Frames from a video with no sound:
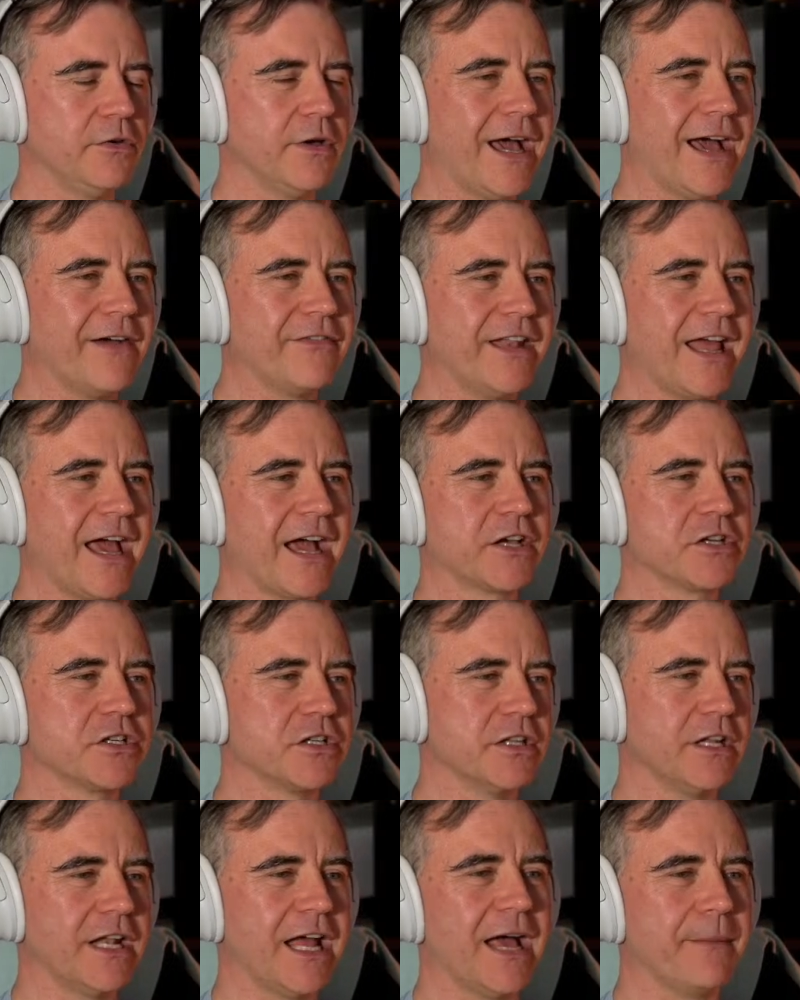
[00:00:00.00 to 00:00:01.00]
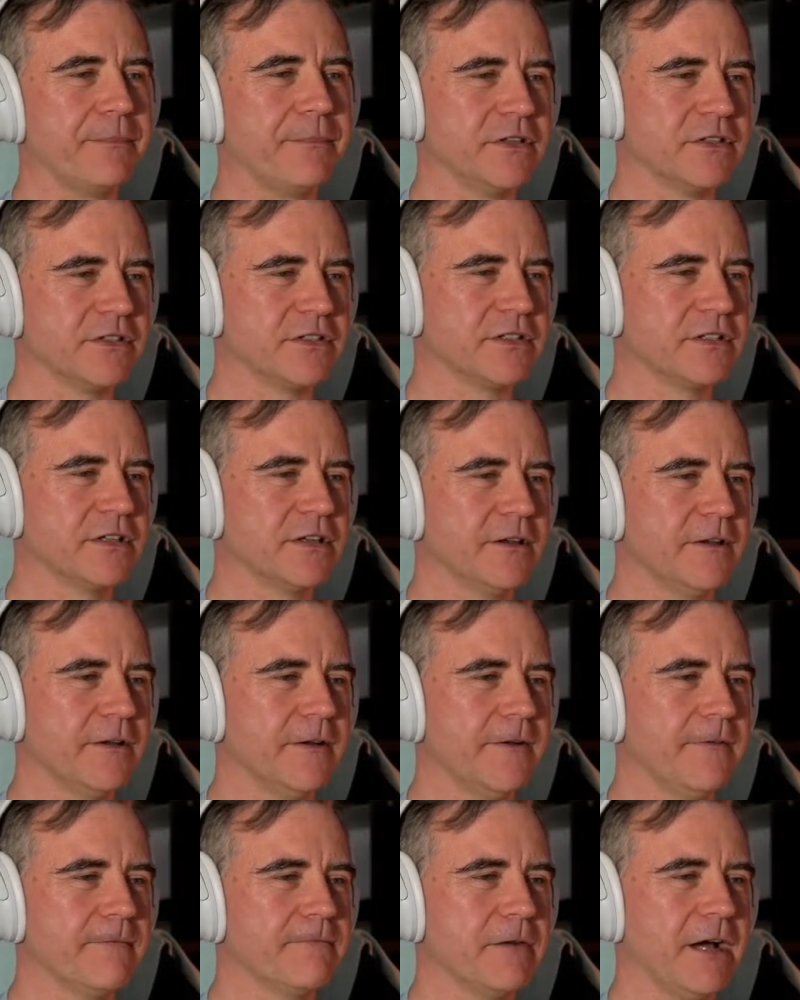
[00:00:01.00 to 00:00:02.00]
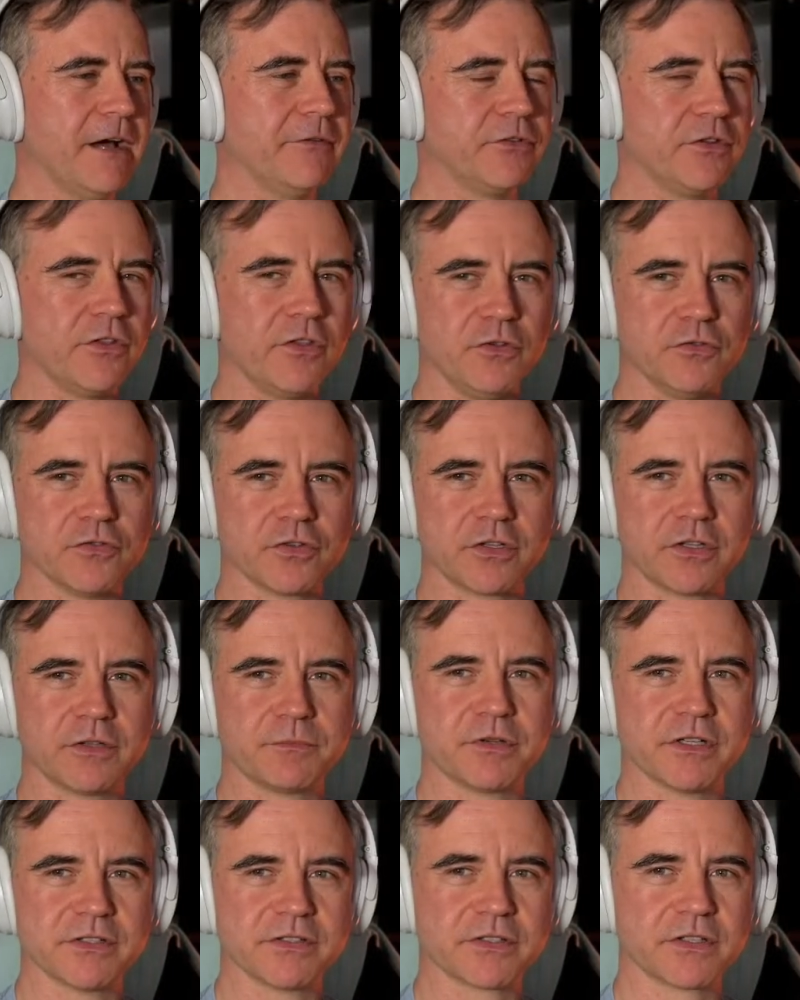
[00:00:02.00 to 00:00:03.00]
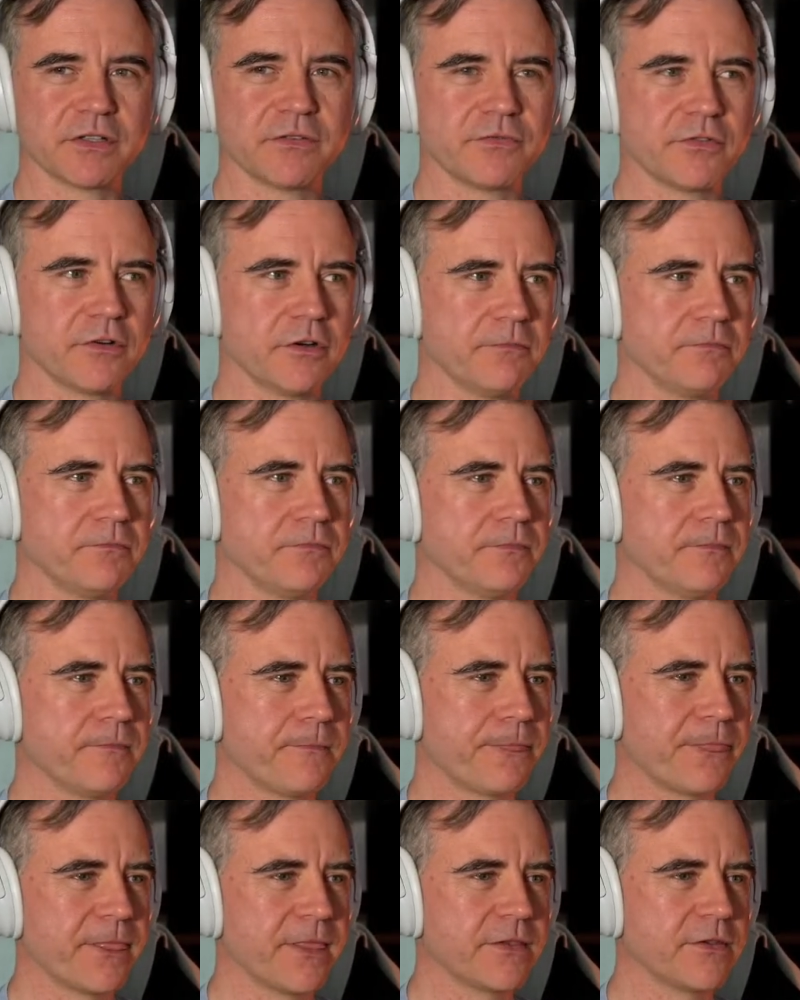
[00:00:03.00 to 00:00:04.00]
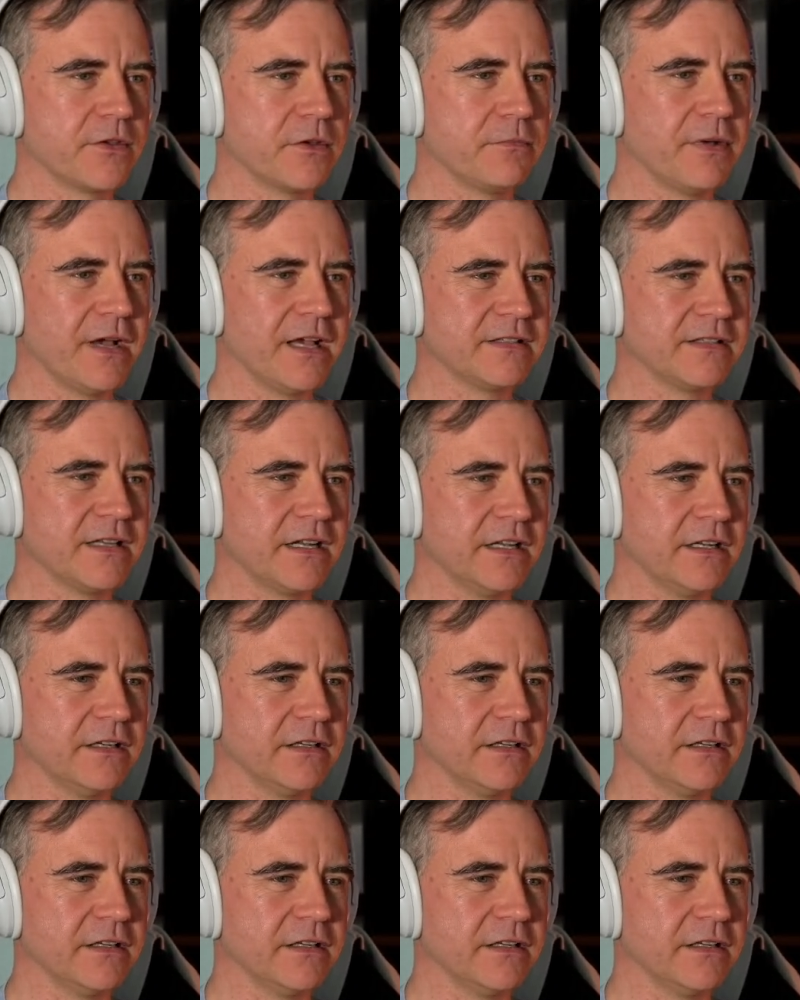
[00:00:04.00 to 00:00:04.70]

action that happens after the user presses confirm. So you pass that in.